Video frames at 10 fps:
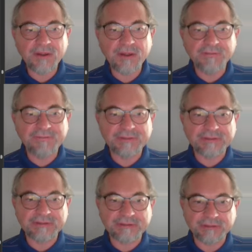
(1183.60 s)
if
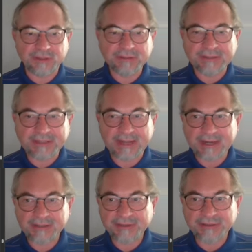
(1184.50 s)
it's not in
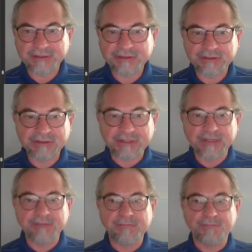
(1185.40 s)
cache,
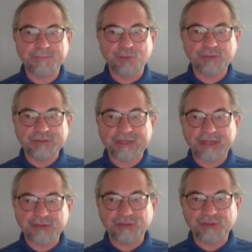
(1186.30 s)
then both
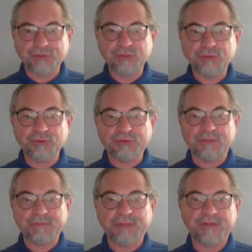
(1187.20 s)
schedules will do
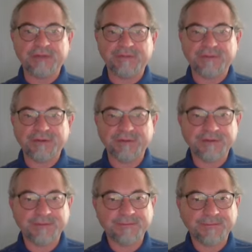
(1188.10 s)
something different.
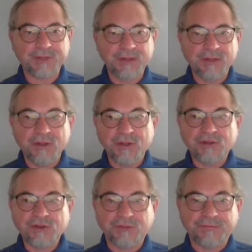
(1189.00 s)

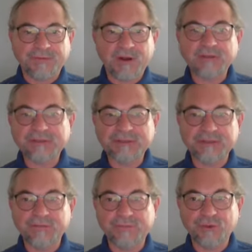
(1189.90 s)
So the farthest
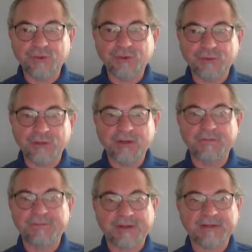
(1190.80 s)
in future will
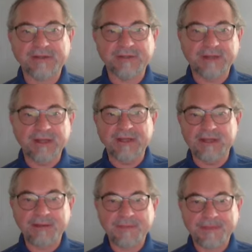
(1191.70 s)
evict
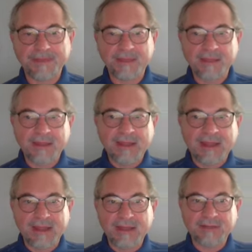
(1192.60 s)
E
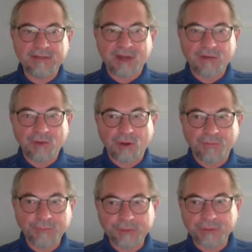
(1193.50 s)
and our
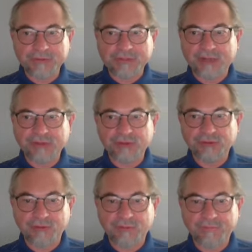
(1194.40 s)
optimal schedule
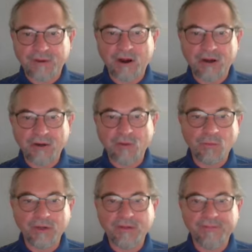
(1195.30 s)
so far
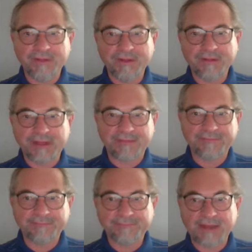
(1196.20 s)
will evict
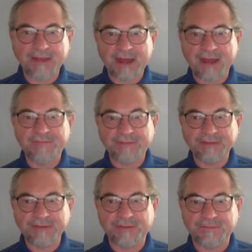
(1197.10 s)
F and F
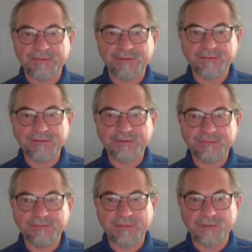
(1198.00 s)
is different
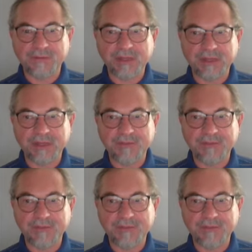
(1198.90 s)
from E